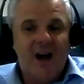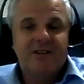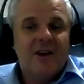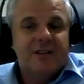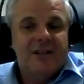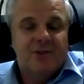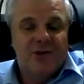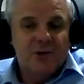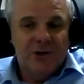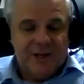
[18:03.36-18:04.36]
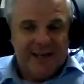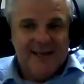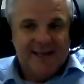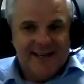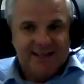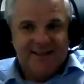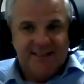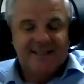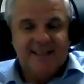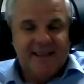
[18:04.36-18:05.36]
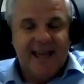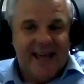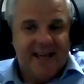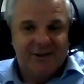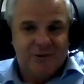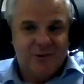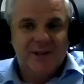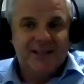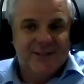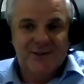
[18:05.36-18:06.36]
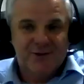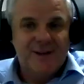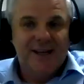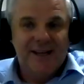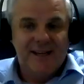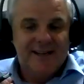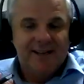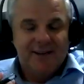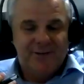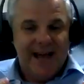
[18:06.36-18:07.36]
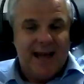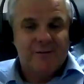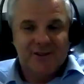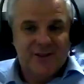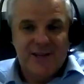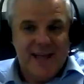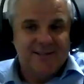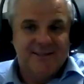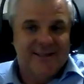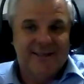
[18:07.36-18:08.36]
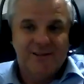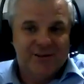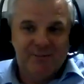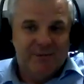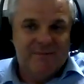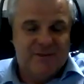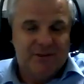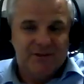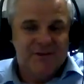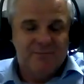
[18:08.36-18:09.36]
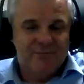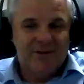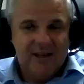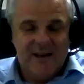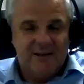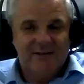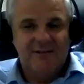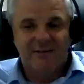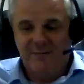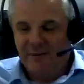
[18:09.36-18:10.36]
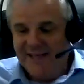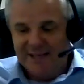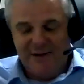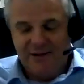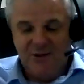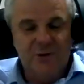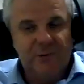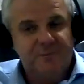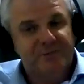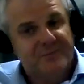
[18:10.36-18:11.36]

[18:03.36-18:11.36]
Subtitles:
don't enjoy sitting there talking at a screen for hours on end. It doesn't please me at all.